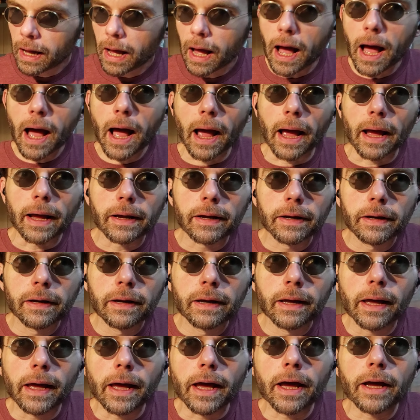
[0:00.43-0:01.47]
Hi,
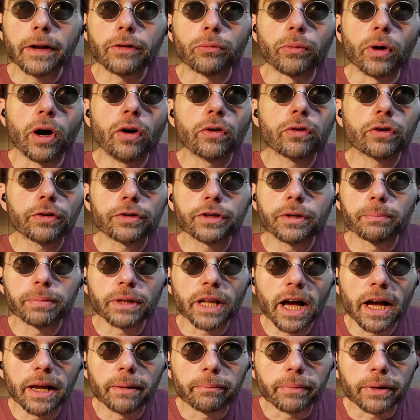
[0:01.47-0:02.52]
and welcome to
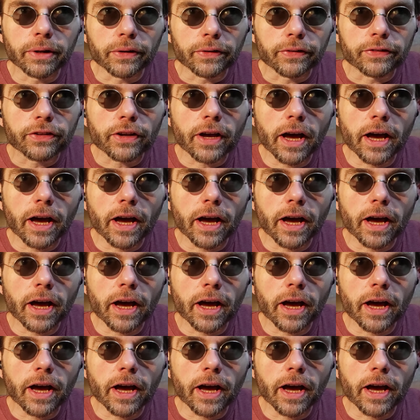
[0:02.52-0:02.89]
Blind Builds.